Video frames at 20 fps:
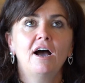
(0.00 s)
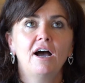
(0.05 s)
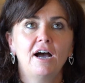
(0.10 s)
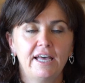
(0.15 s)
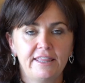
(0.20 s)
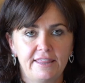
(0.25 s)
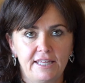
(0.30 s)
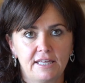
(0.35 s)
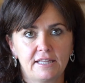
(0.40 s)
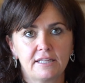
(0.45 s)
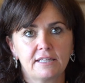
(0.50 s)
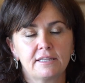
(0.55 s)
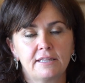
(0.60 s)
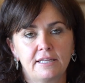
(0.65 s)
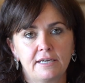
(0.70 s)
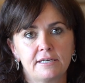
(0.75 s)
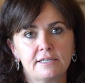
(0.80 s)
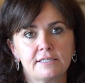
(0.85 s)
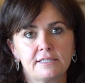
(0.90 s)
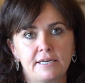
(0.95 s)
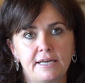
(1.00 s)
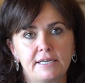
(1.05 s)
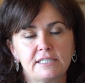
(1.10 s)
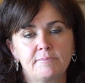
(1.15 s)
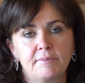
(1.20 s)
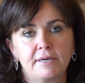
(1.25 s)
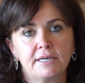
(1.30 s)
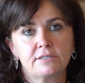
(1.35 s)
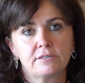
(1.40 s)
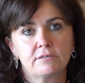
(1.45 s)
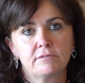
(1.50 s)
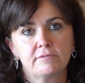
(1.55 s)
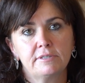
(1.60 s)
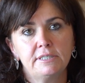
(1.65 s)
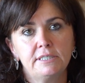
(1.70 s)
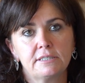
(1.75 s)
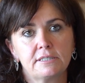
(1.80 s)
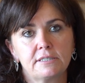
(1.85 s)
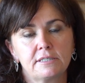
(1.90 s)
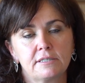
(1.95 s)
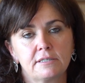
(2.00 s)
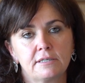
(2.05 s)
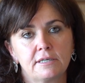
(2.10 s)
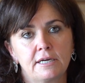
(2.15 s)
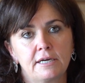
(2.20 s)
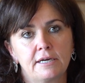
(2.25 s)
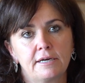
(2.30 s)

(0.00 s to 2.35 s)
I think there's an aspect of it.